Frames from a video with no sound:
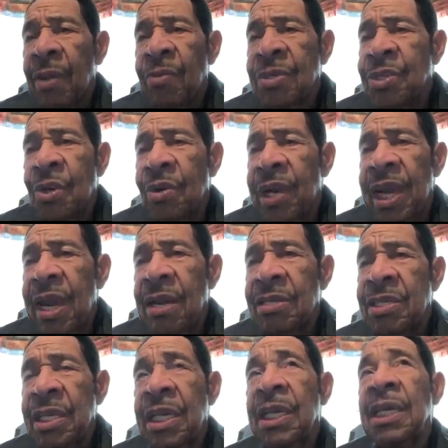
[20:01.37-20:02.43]
It was no
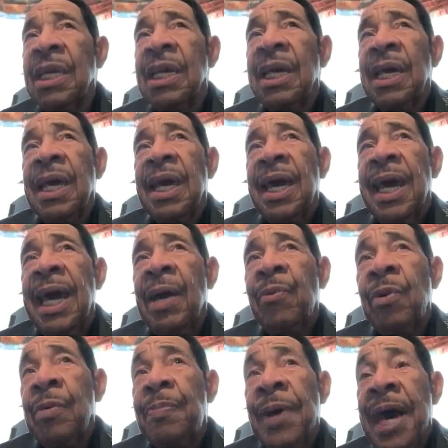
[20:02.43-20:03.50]
guarantee. And
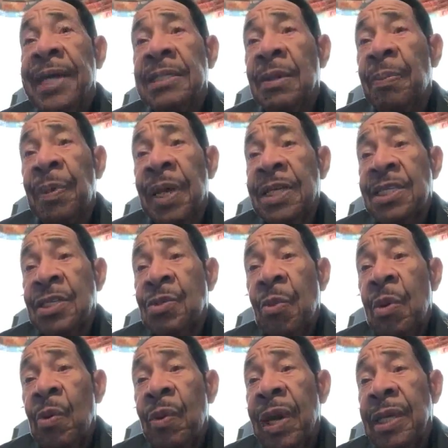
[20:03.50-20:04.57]
we packed the places
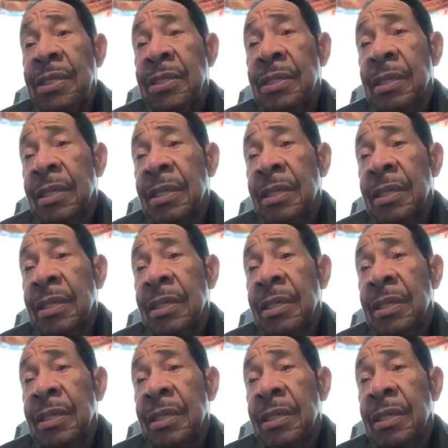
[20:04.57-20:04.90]
we went,